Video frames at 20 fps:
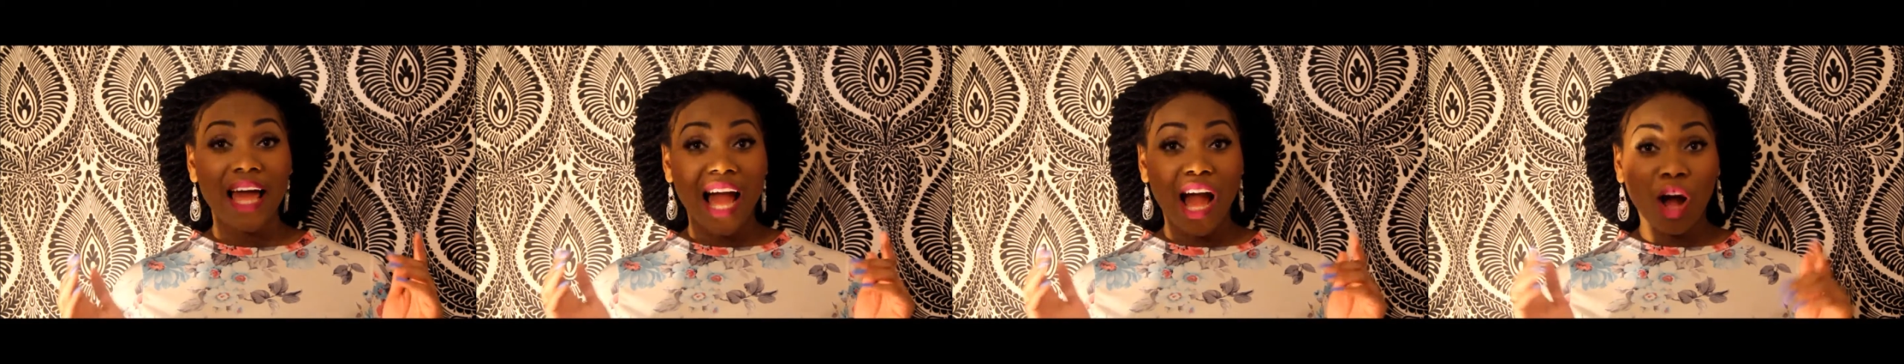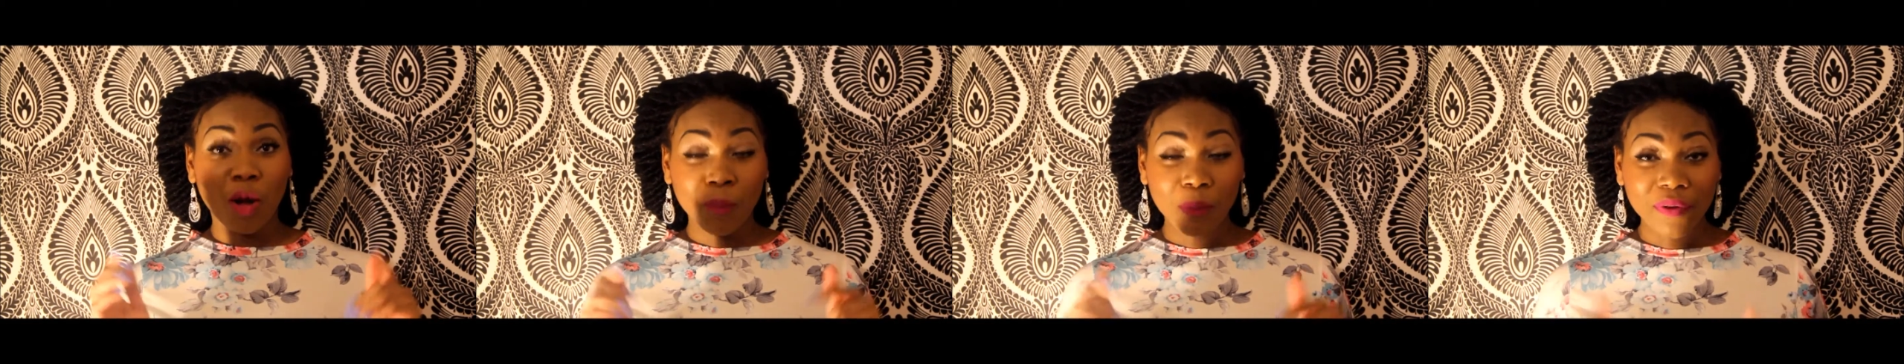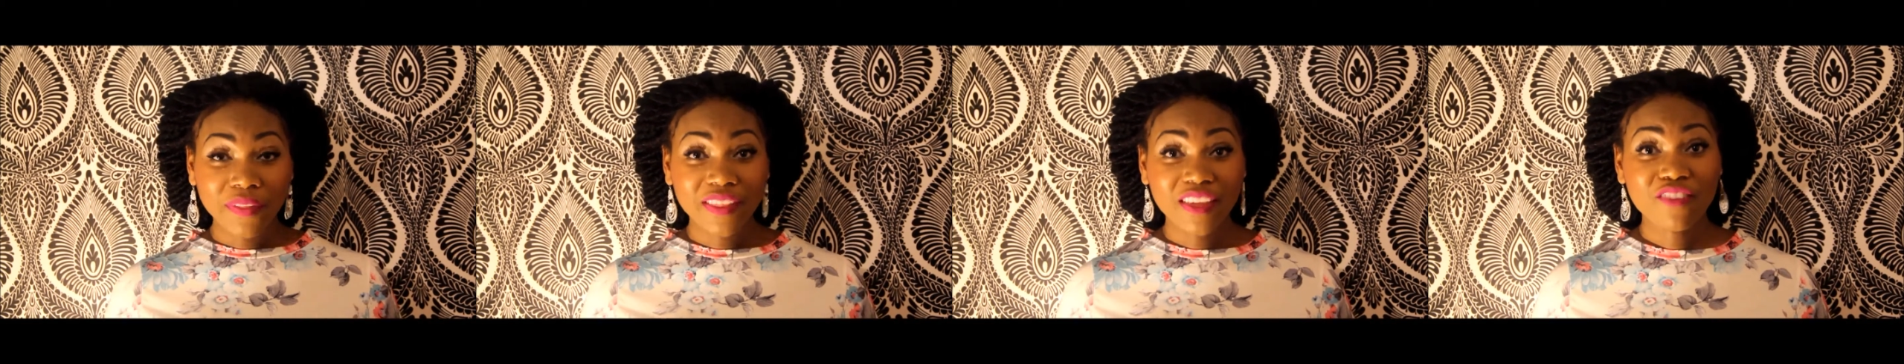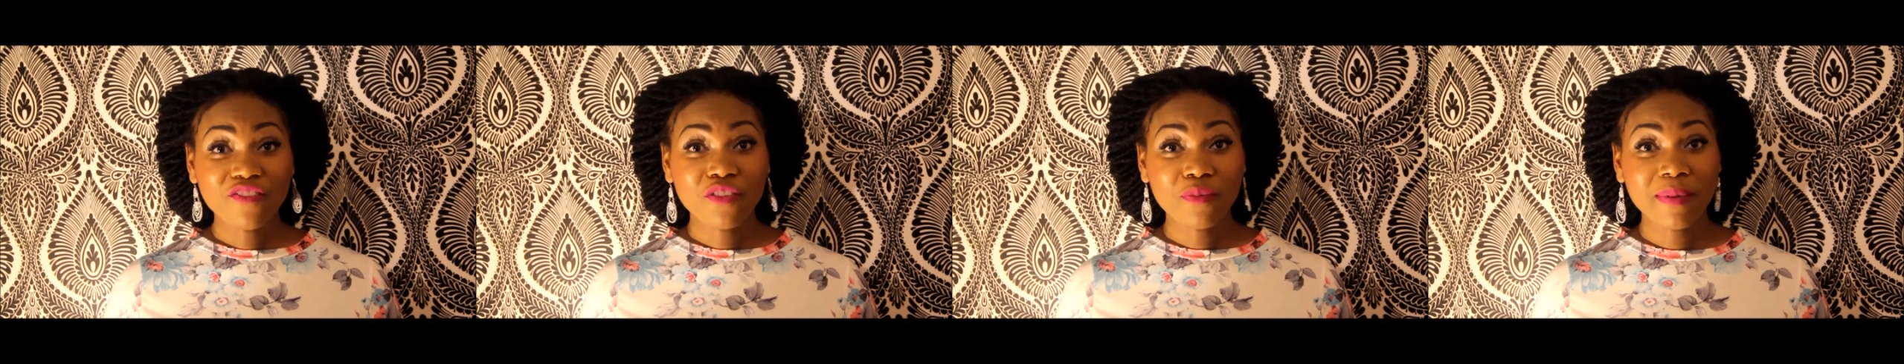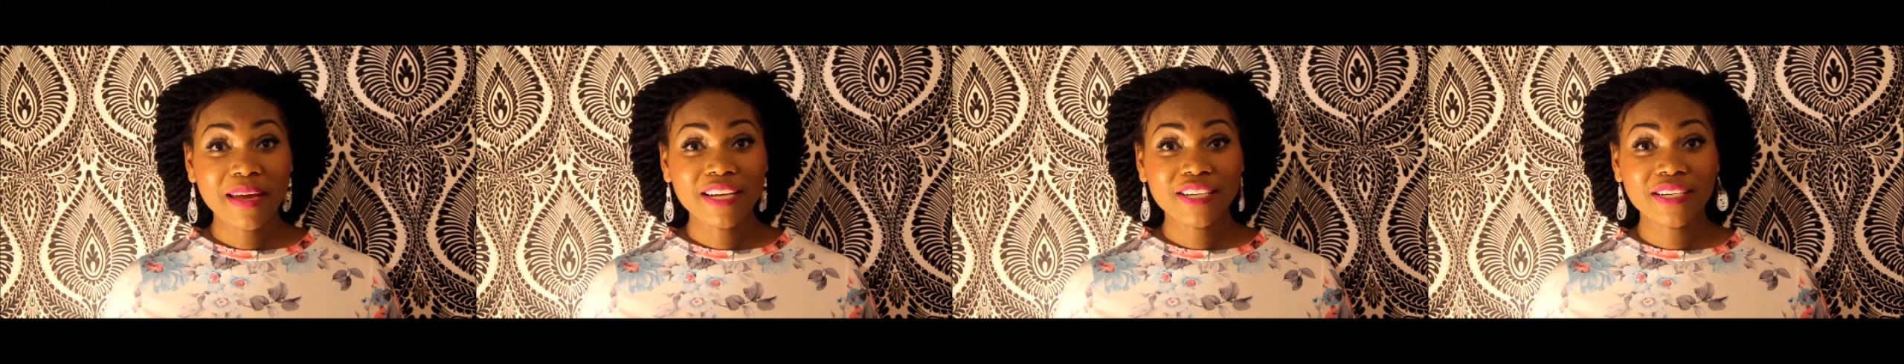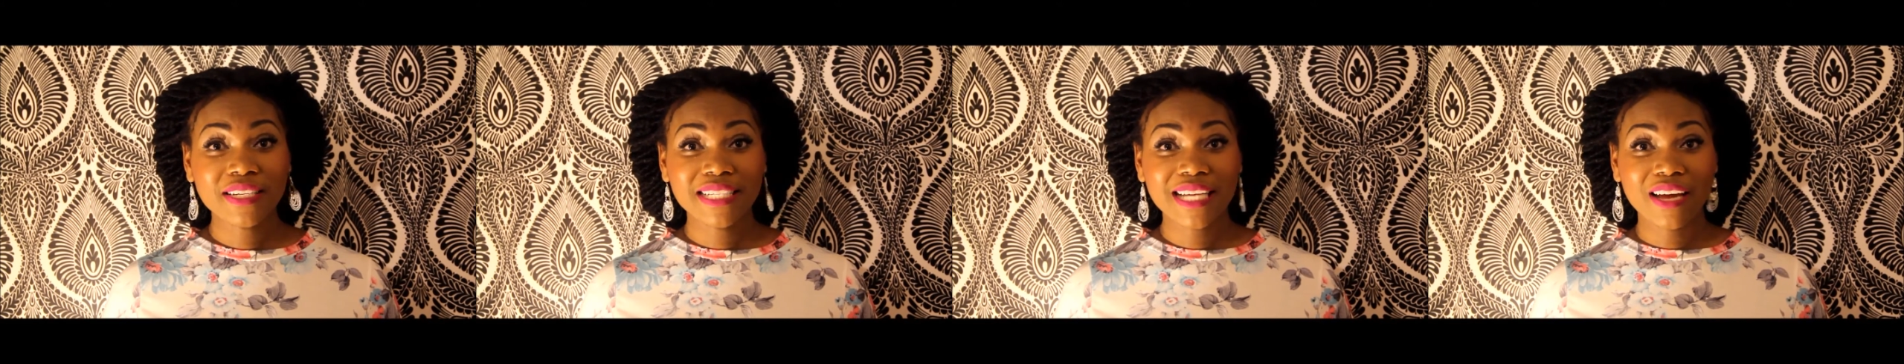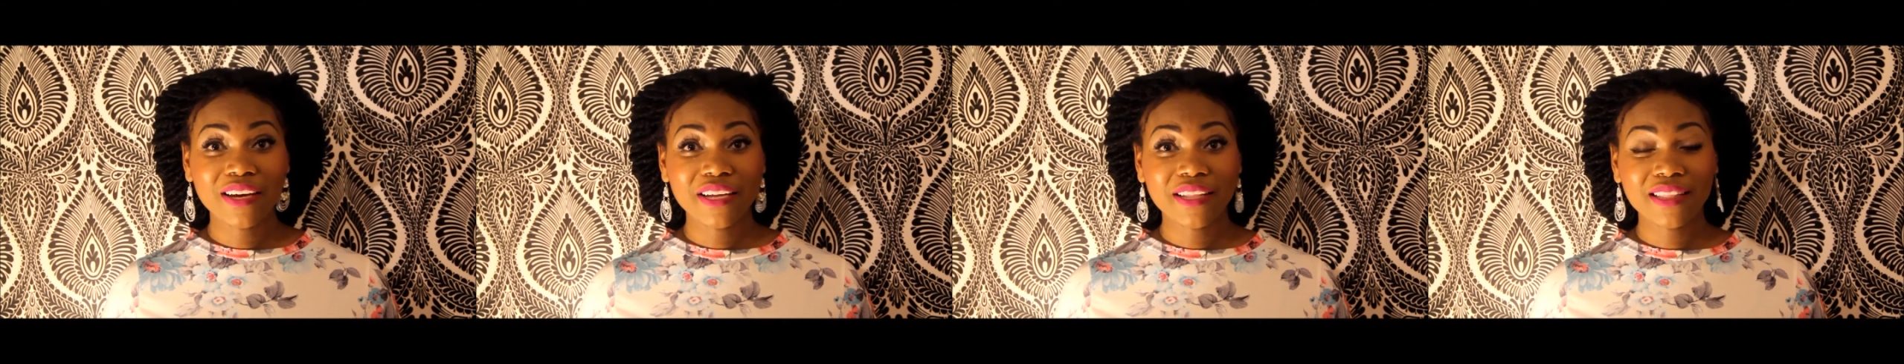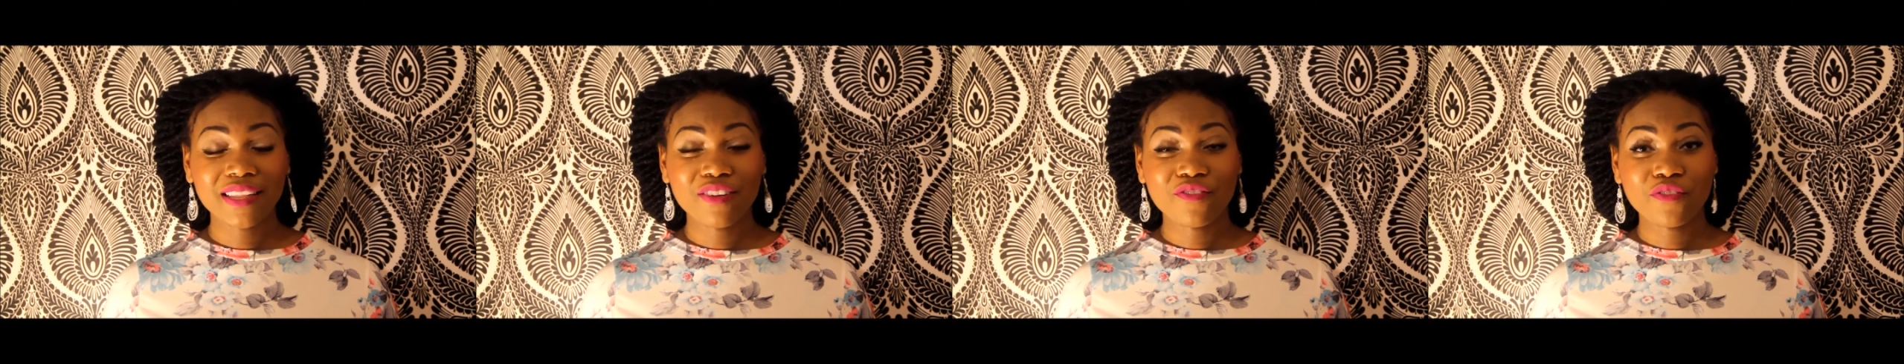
I'll put the information down in the